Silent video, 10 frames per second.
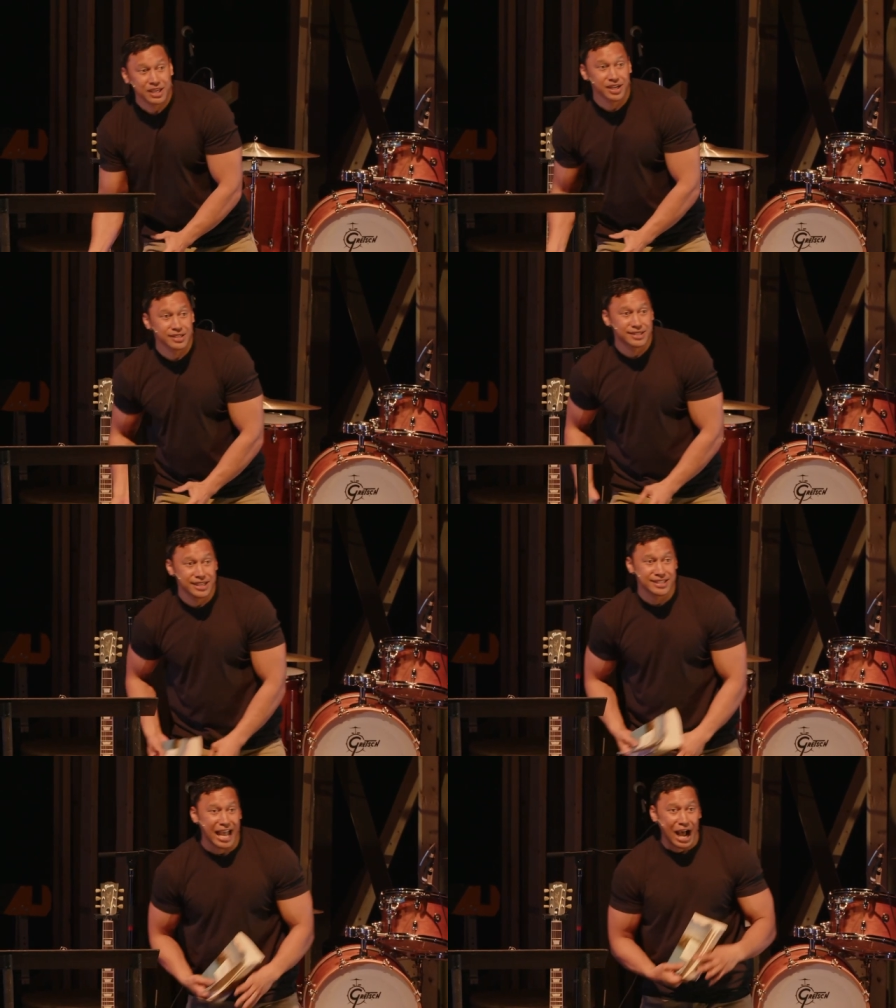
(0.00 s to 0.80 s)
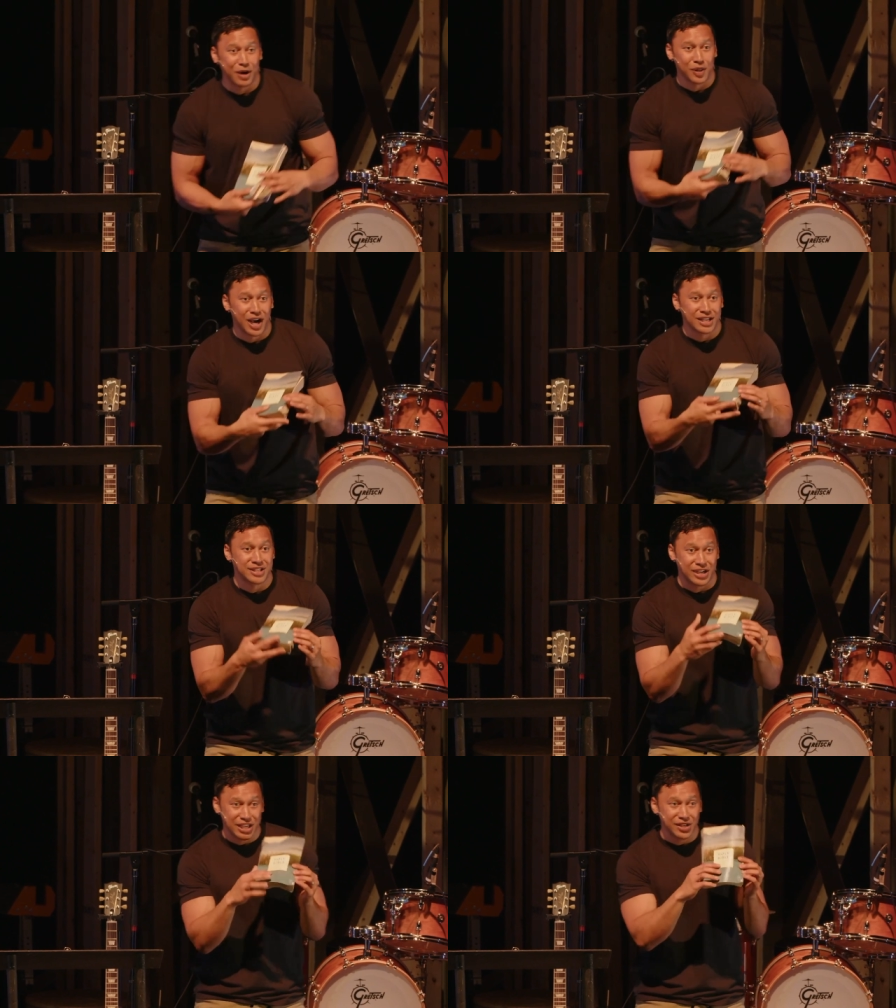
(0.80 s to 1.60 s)
because this
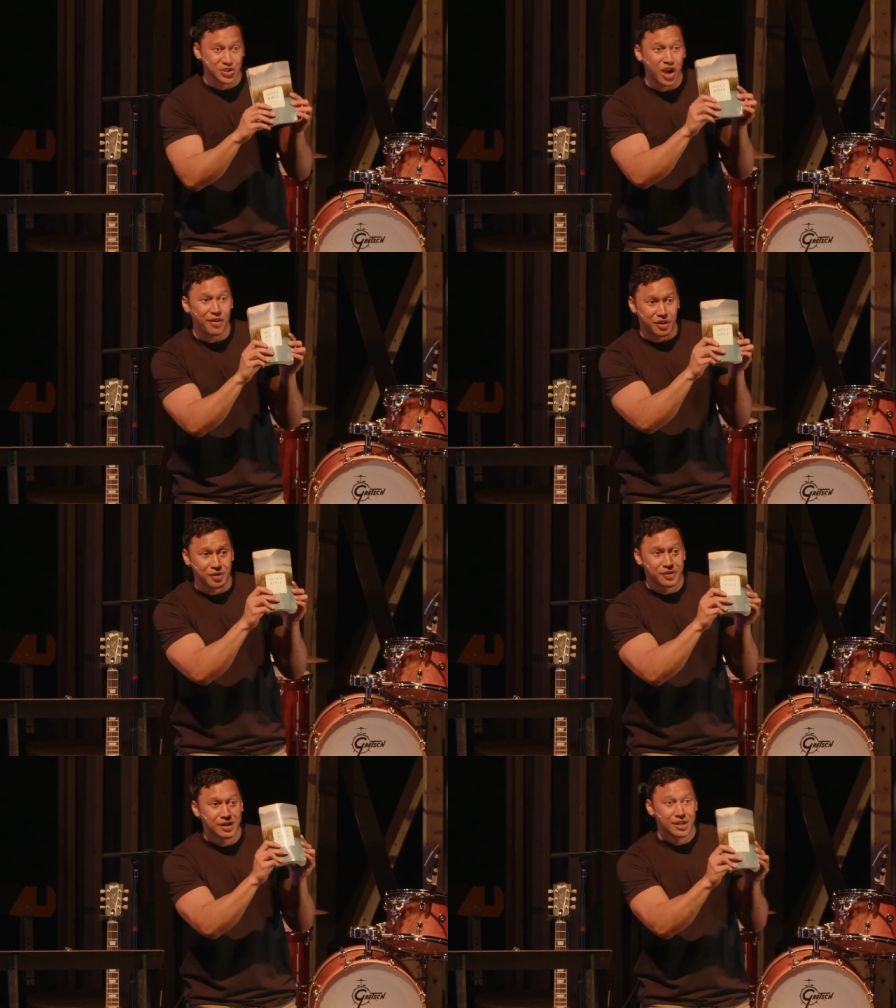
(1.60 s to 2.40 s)
outlines that He is sovereign.